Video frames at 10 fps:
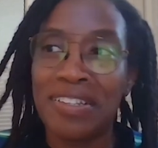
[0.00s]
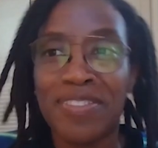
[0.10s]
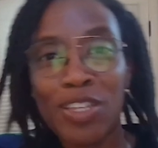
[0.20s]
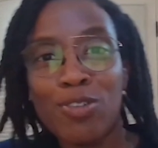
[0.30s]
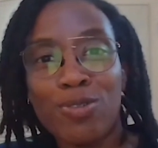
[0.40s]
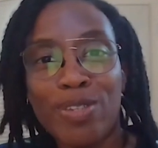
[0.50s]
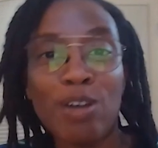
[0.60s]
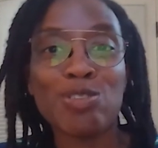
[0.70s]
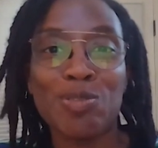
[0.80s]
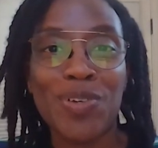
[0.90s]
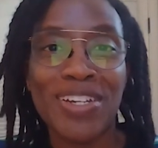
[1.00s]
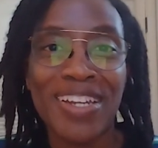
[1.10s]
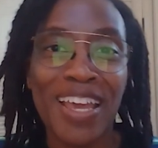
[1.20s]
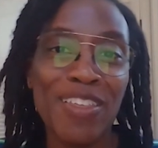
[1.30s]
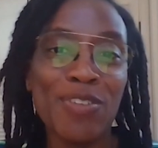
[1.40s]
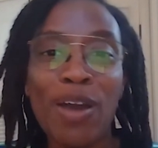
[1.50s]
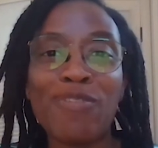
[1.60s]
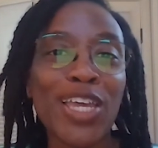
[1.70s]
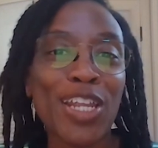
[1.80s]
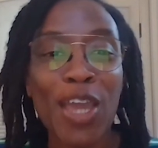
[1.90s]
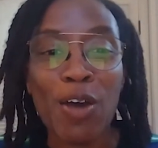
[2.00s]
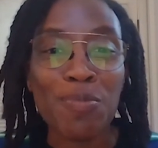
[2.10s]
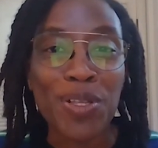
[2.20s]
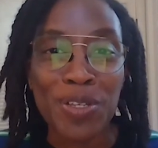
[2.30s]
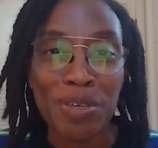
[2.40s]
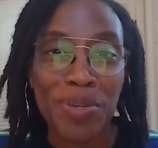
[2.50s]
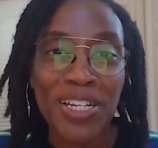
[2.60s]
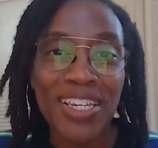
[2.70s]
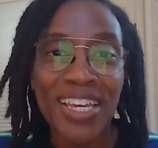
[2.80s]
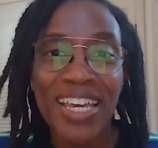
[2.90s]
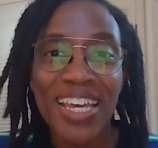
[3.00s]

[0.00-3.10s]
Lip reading: then you tell someone, and then you have like an accountability buddy.